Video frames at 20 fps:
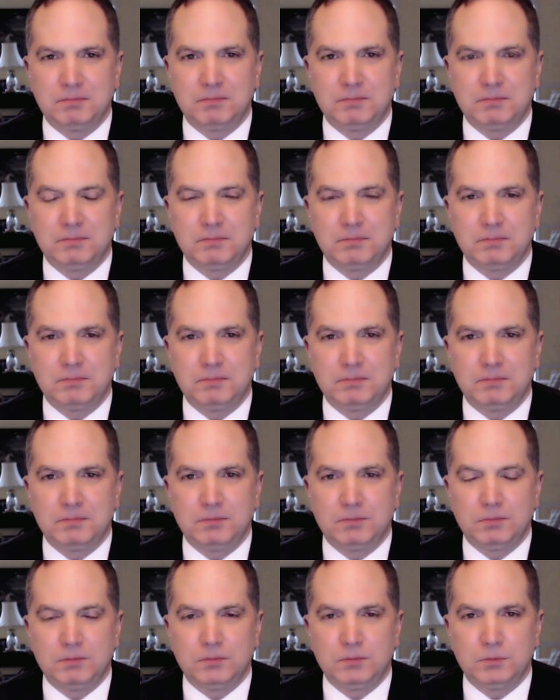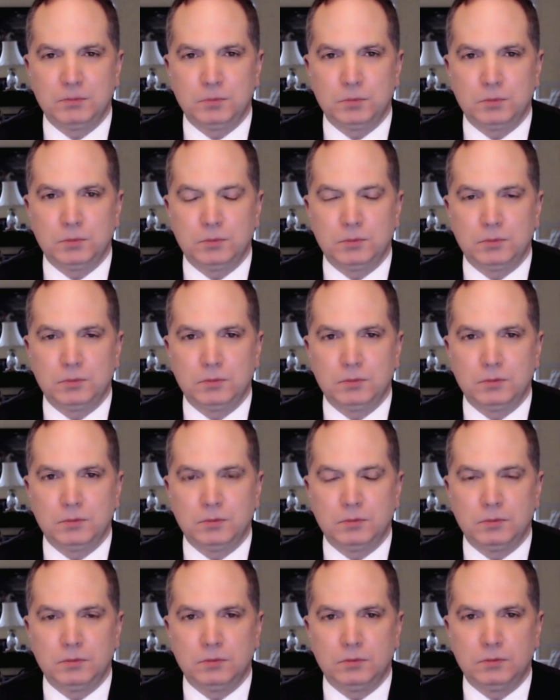
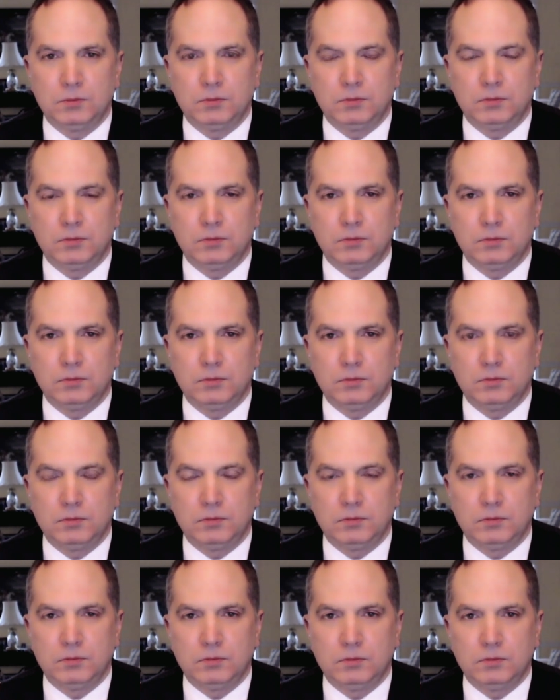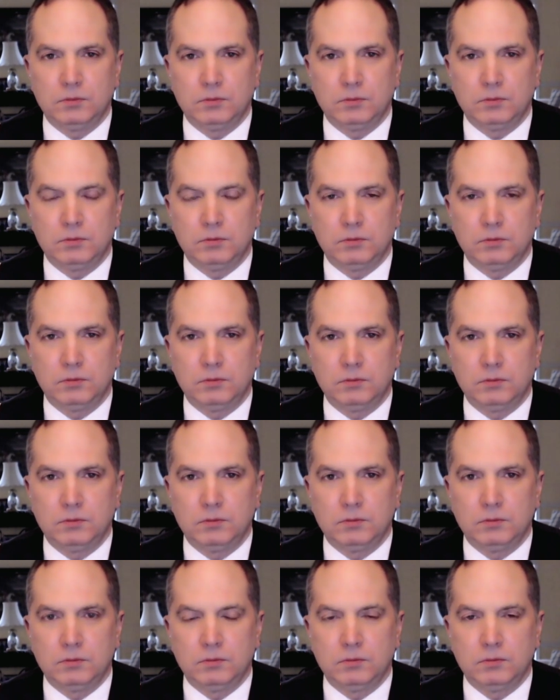
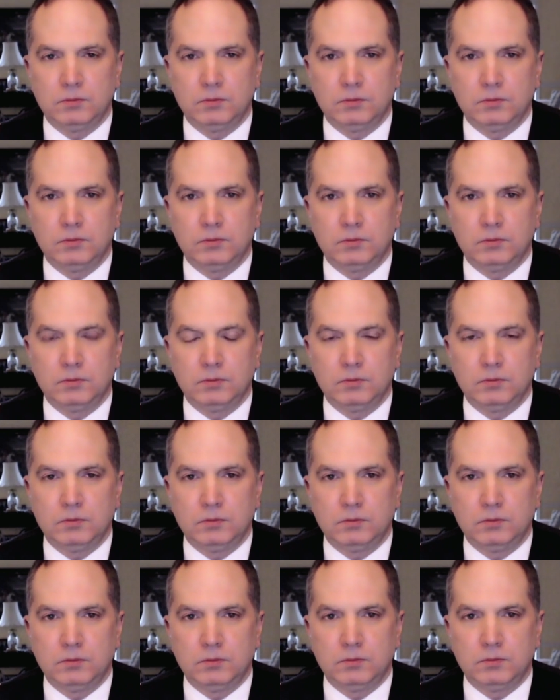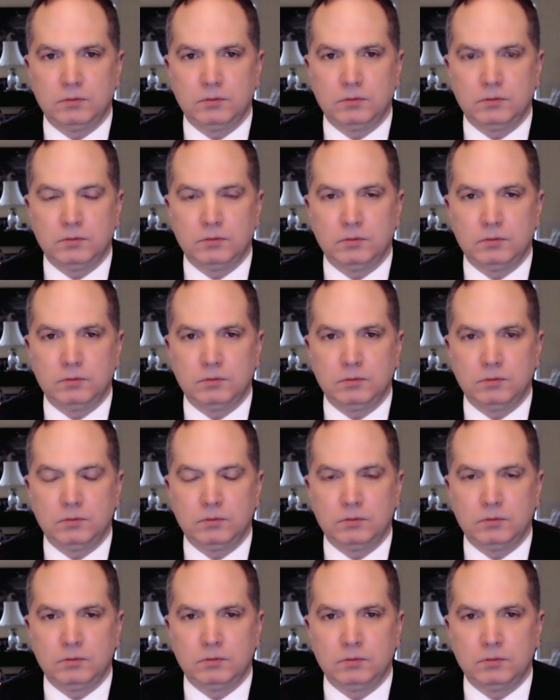
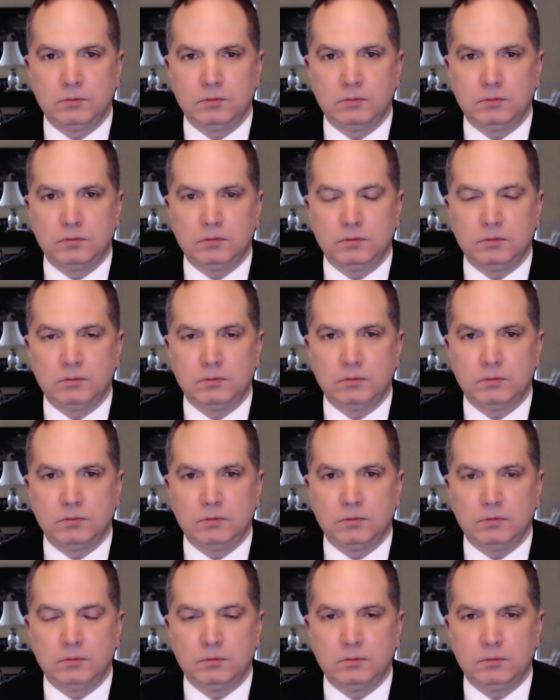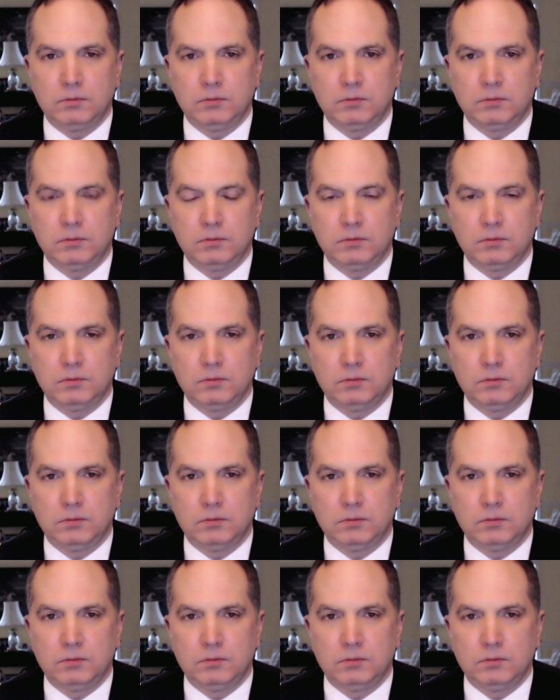This person isn't speaking.